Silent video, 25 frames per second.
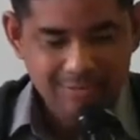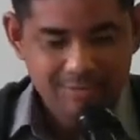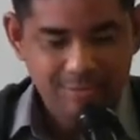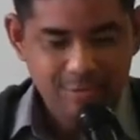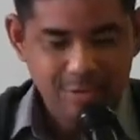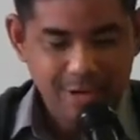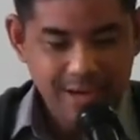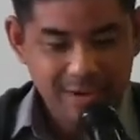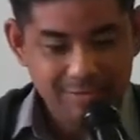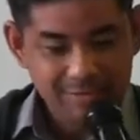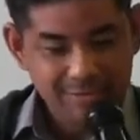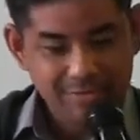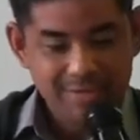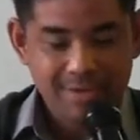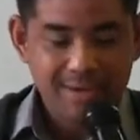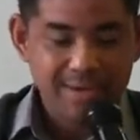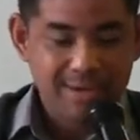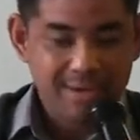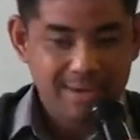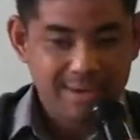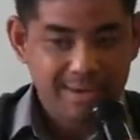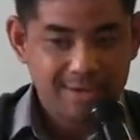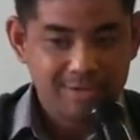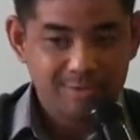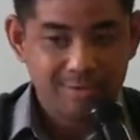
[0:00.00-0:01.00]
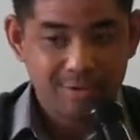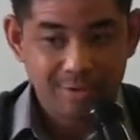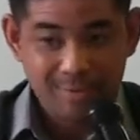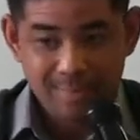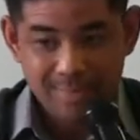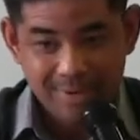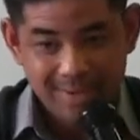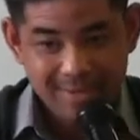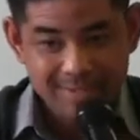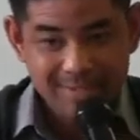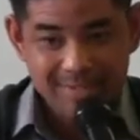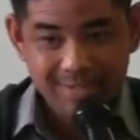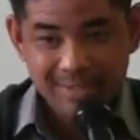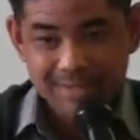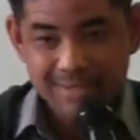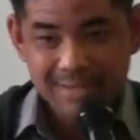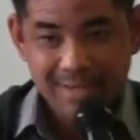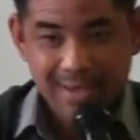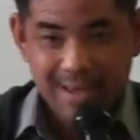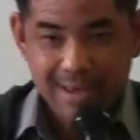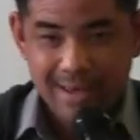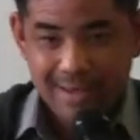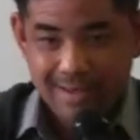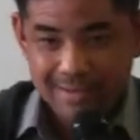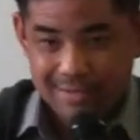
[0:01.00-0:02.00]
for everything he has, all the blessings
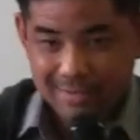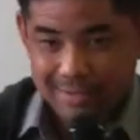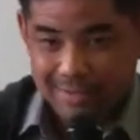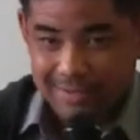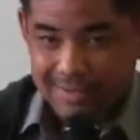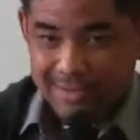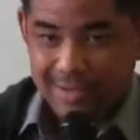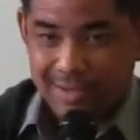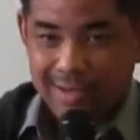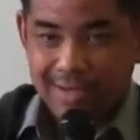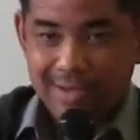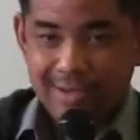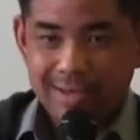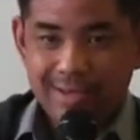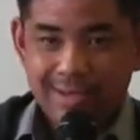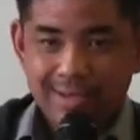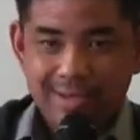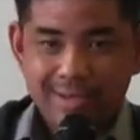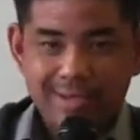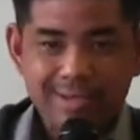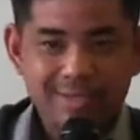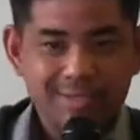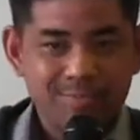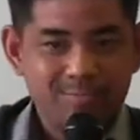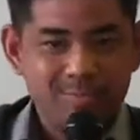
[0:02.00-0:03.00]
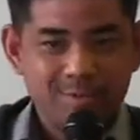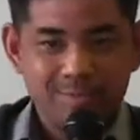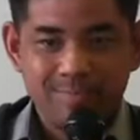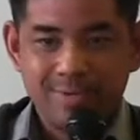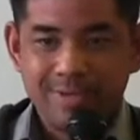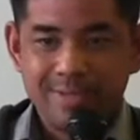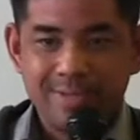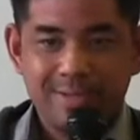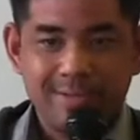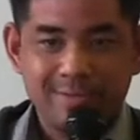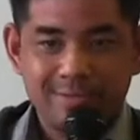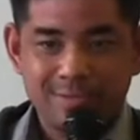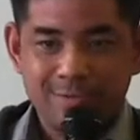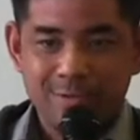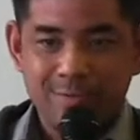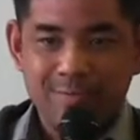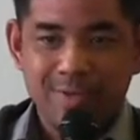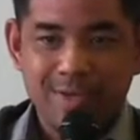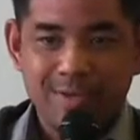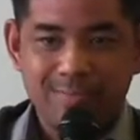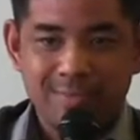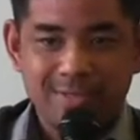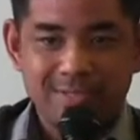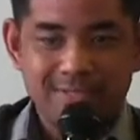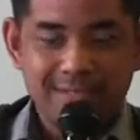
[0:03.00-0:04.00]
he has. He's probably done so
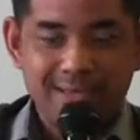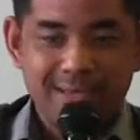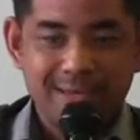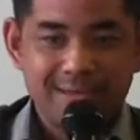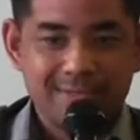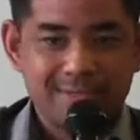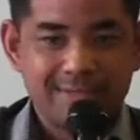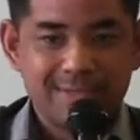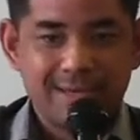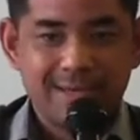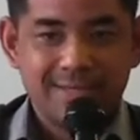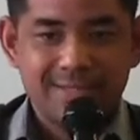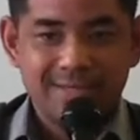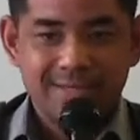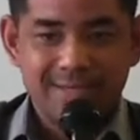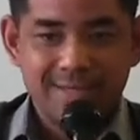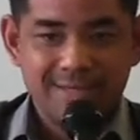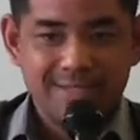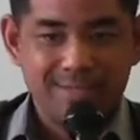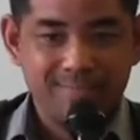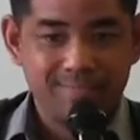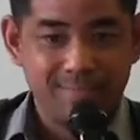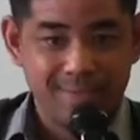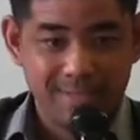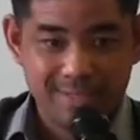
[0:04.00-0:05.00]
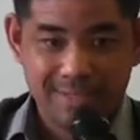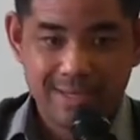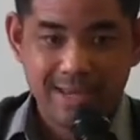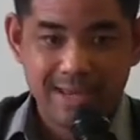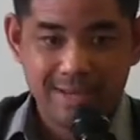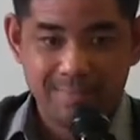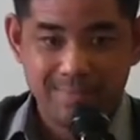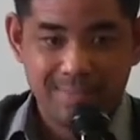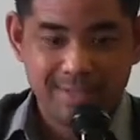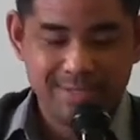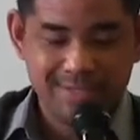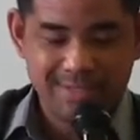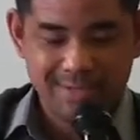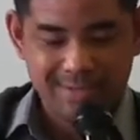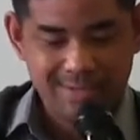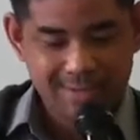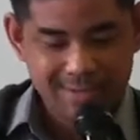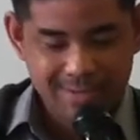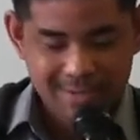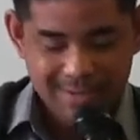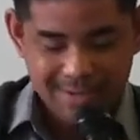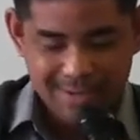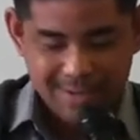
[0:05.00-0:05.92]
many mistakes, as he has admitted.